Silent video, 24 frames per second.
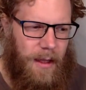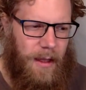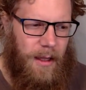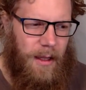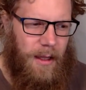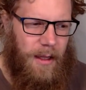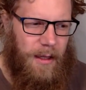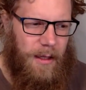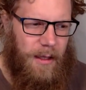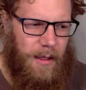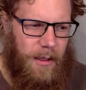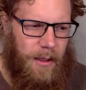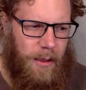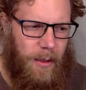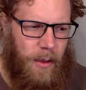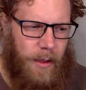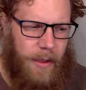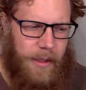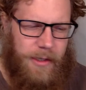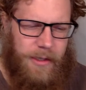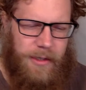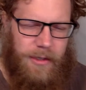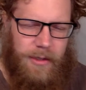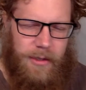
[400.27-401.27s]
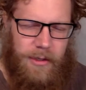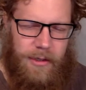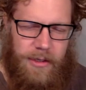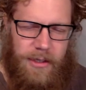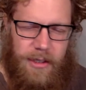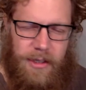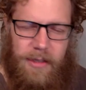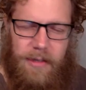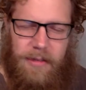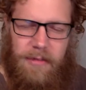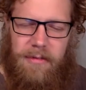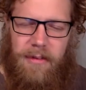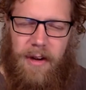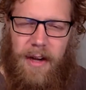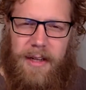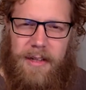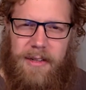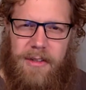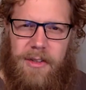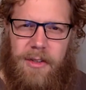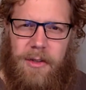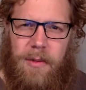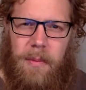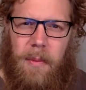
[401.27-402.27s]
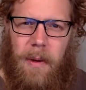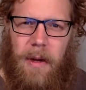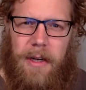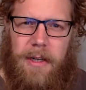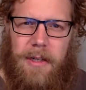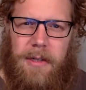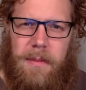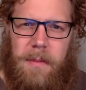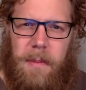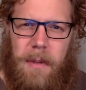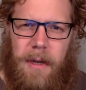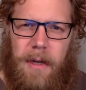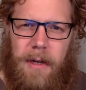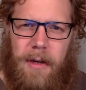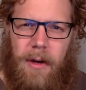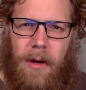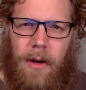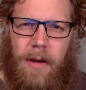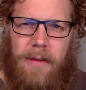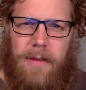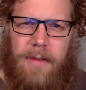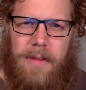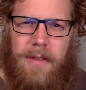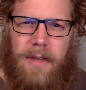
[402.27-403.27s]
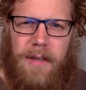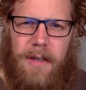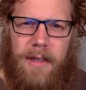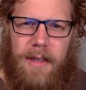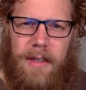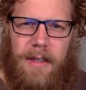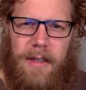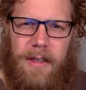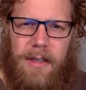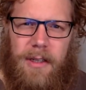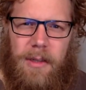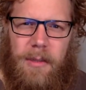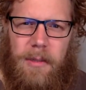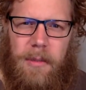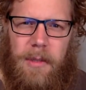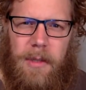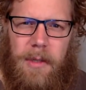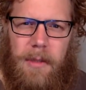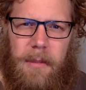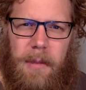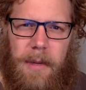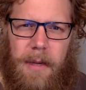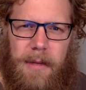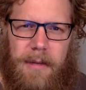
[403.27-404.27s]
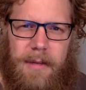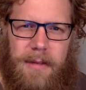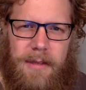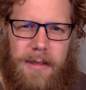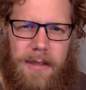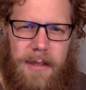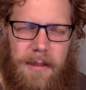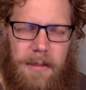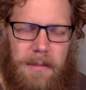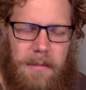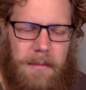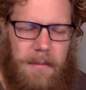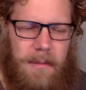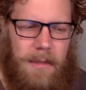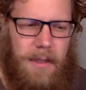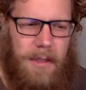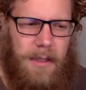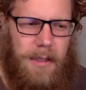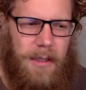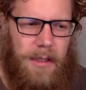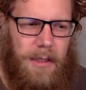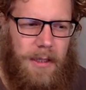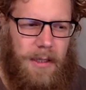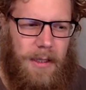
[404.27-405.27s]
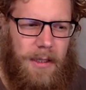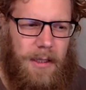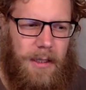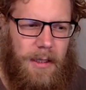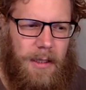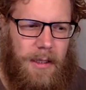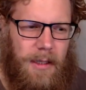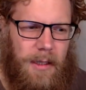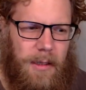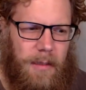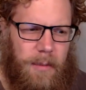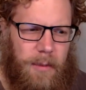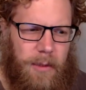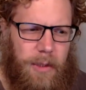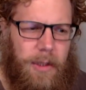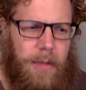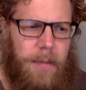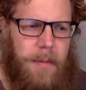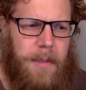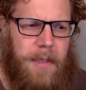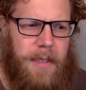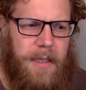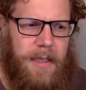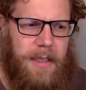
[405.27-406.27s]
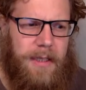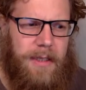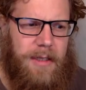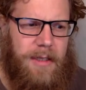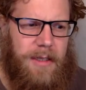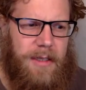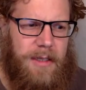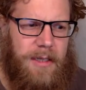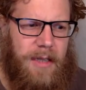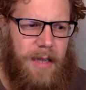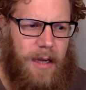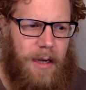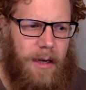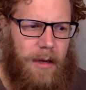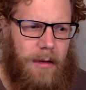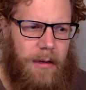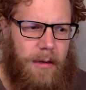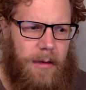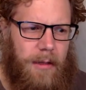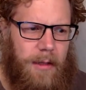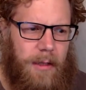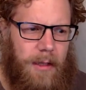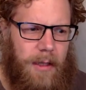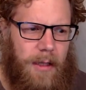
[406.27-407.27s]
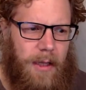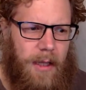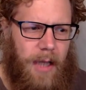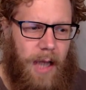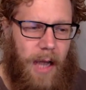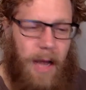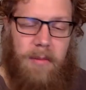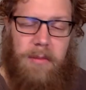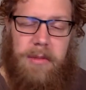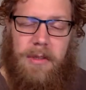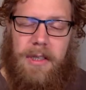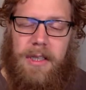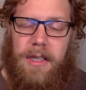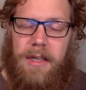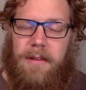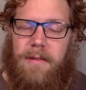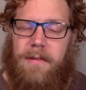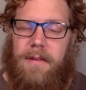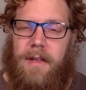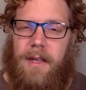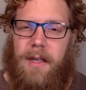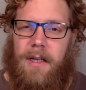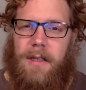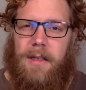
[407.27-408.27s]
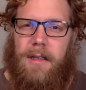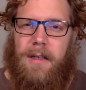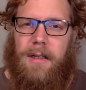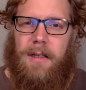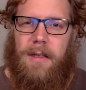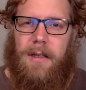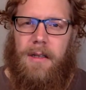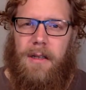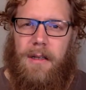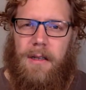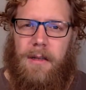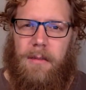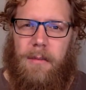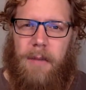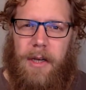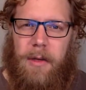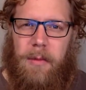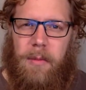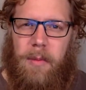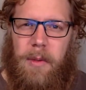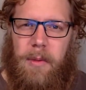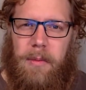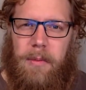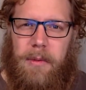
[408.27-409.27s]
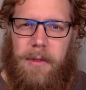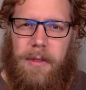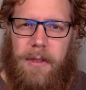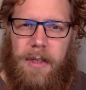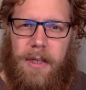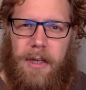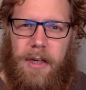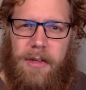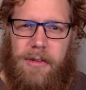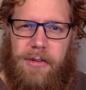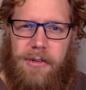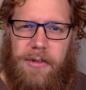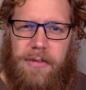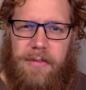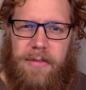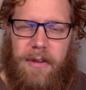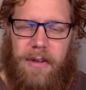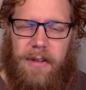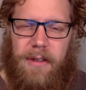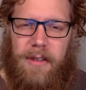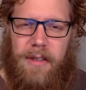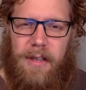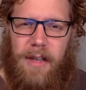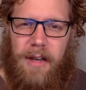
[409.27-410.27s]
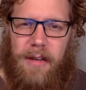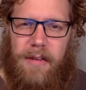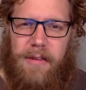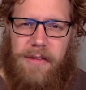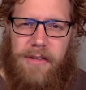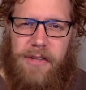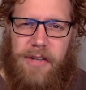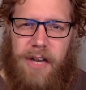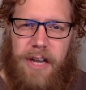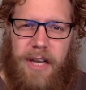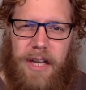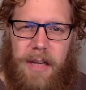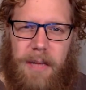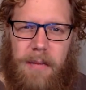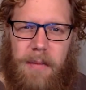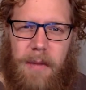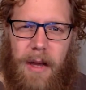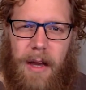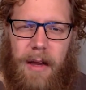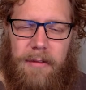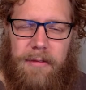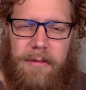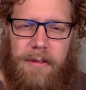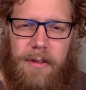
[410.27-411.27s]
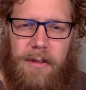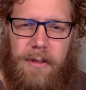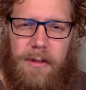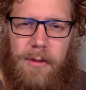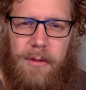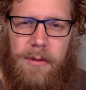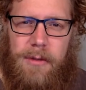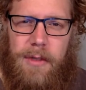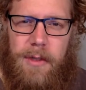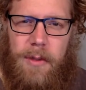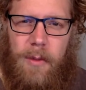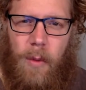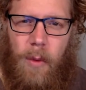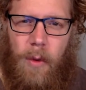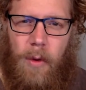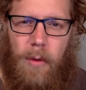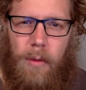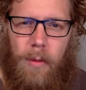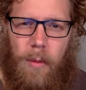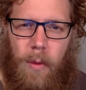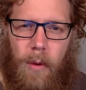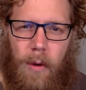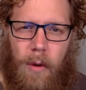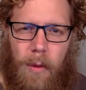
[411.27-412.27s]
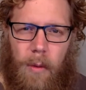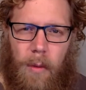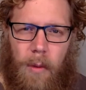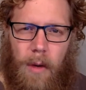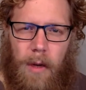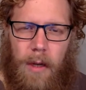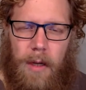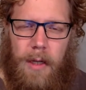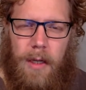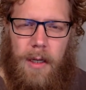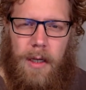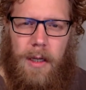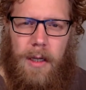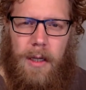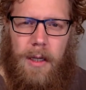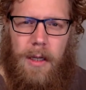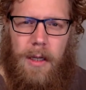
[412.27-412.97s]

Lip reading: In the quick search, I couldn't find too much, but I know I've studied a little bit about Germany, and just how I believe that many people in the country felt a lot of shame after losing World War I.